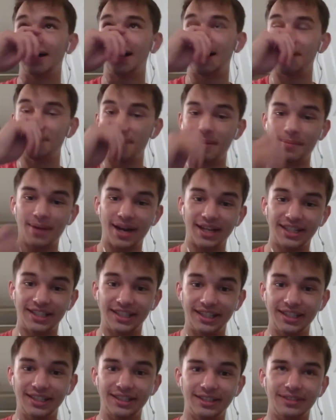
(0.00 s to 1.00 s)
met my
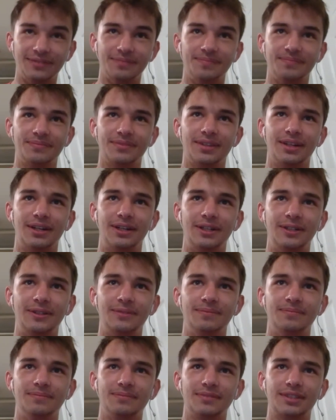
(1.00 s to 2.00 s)
dean,
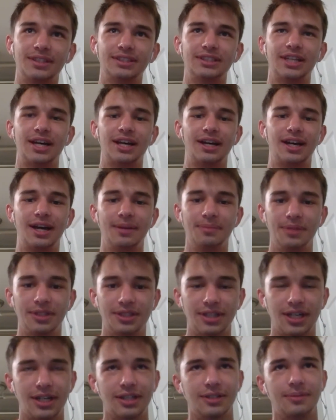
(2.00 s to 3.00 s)
because I'd been
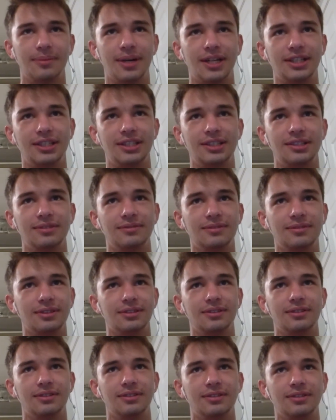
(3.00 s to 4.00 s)
talking to my dean like the